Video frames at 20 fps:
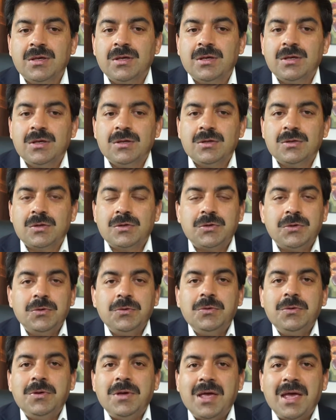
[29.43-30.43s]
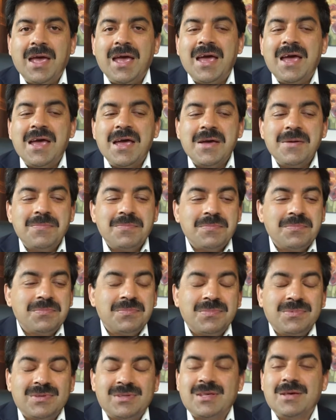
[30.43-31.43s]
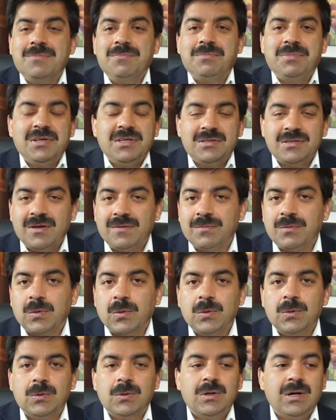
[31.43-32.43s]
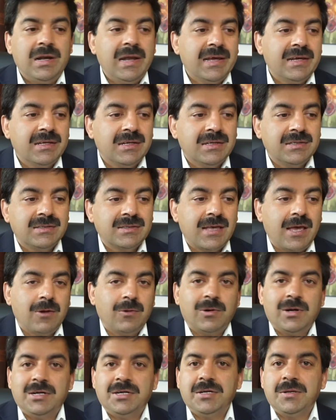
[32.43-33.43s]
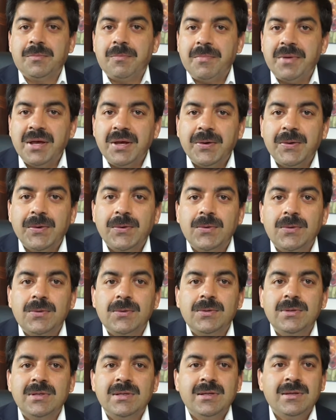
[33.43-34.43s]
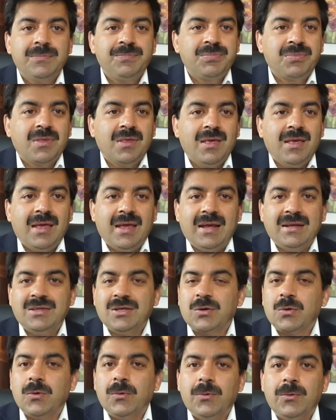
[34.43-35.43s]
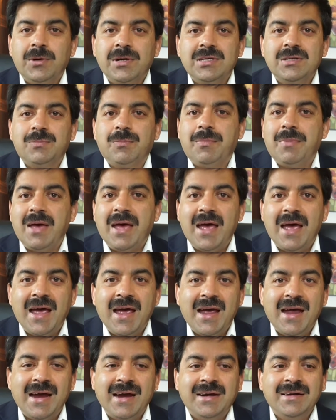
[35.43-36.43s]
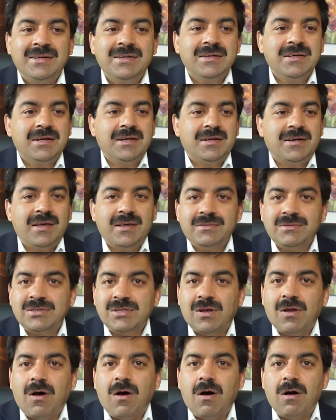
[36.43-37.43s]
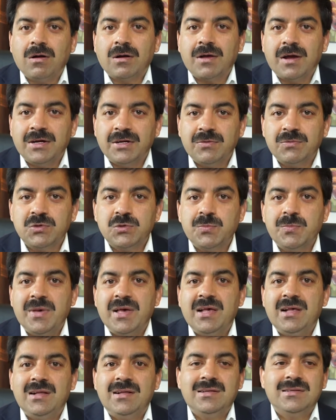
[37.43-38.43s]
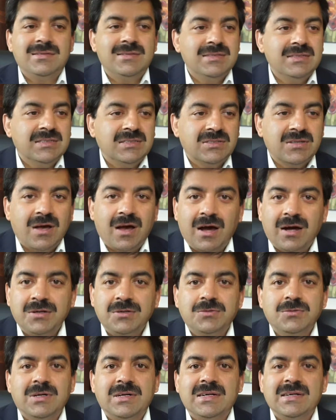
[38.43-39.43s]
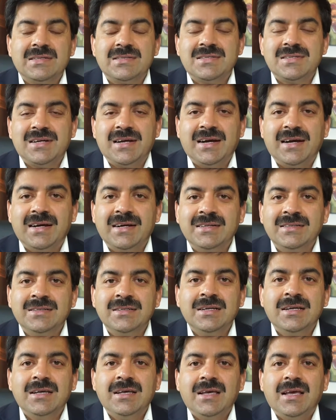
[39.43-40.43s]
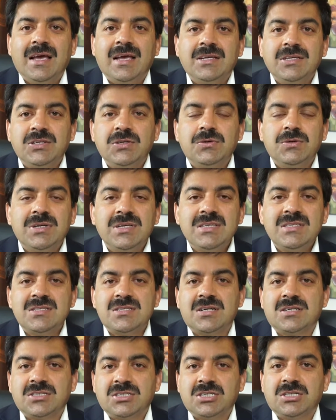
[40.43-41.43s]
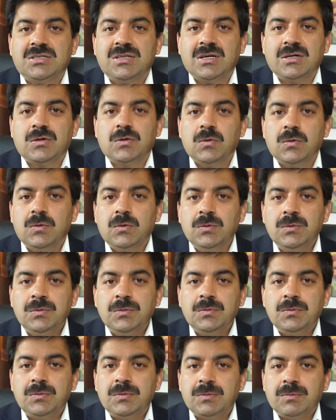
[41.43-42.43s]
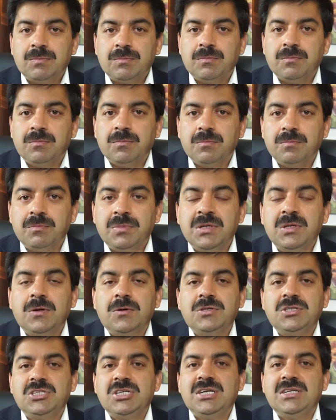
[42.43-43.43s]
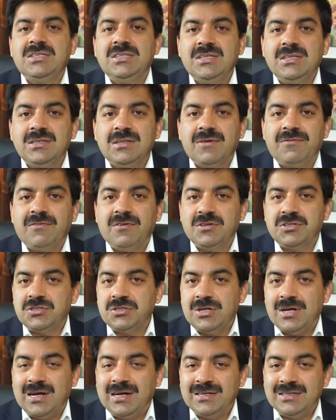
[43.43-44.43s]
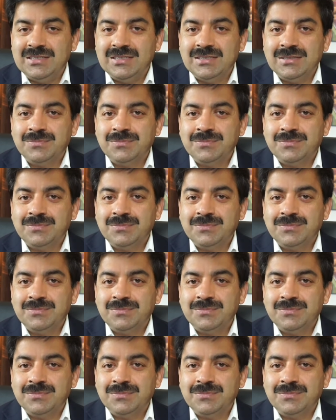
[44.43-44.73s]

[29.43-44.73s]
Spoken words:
So you have some piece of code like it's calculating payroll and the code is bad, it has all kind of smells, it's hard to understand, and you restructure the code without changing the functionality.